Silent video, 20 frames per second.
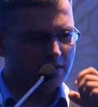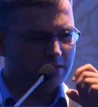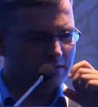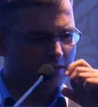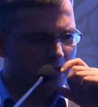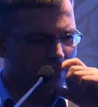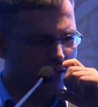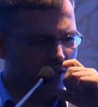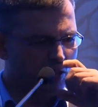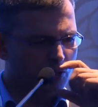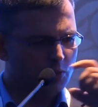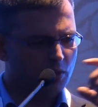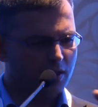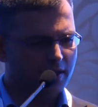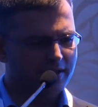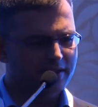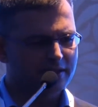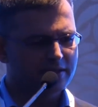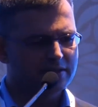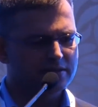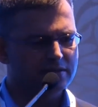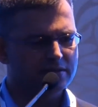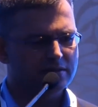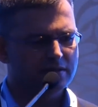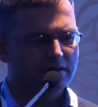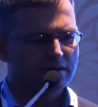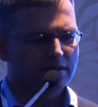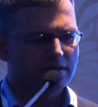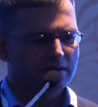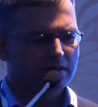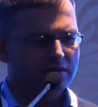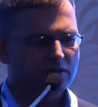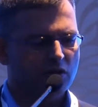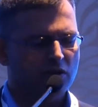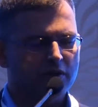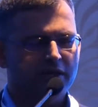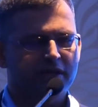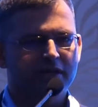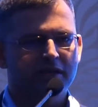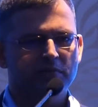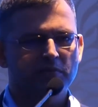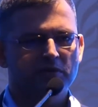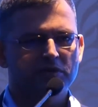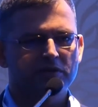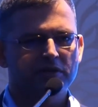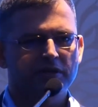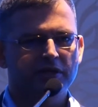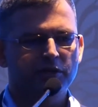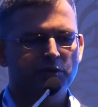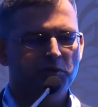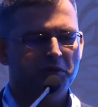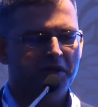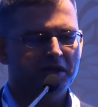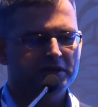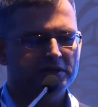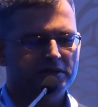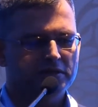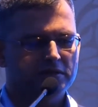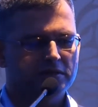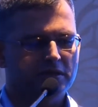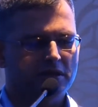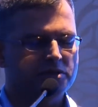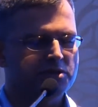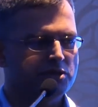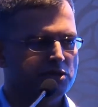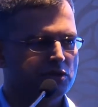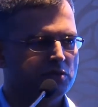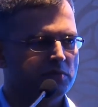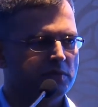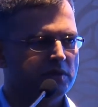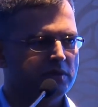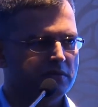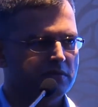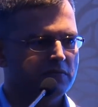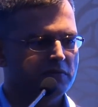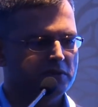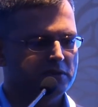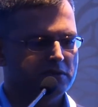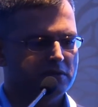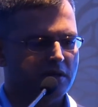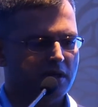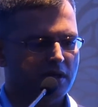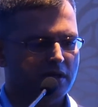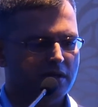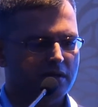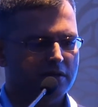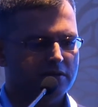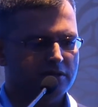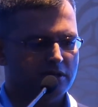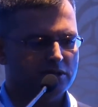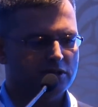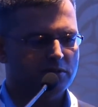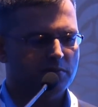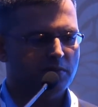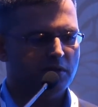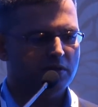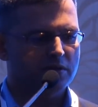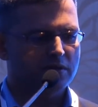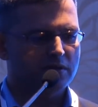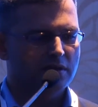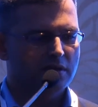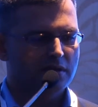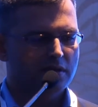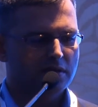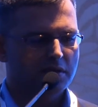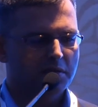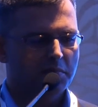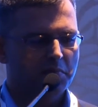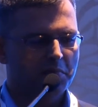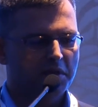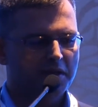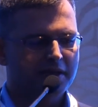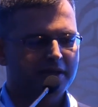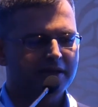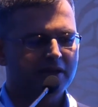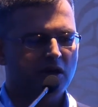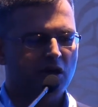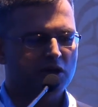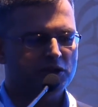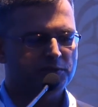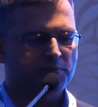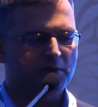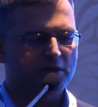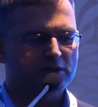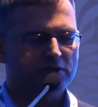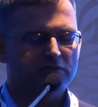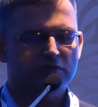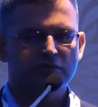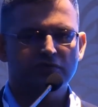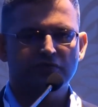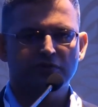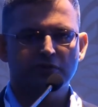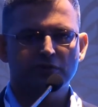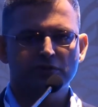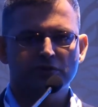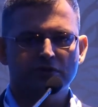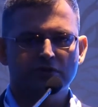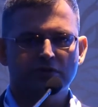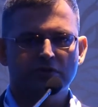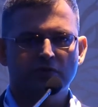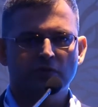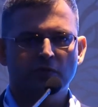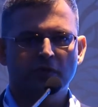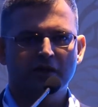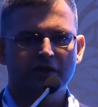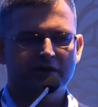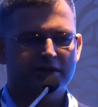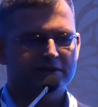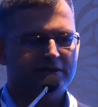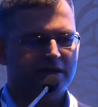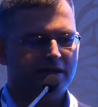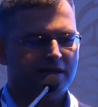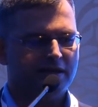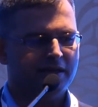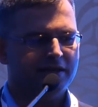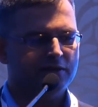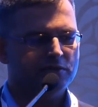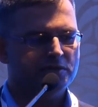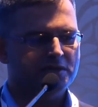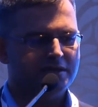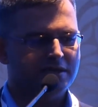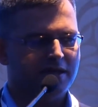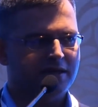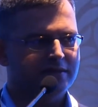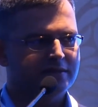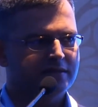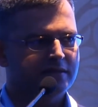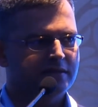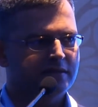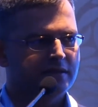The outline is talking about the new age consumer, which I'll touch upon, building hospitals of the future, where exactly to start,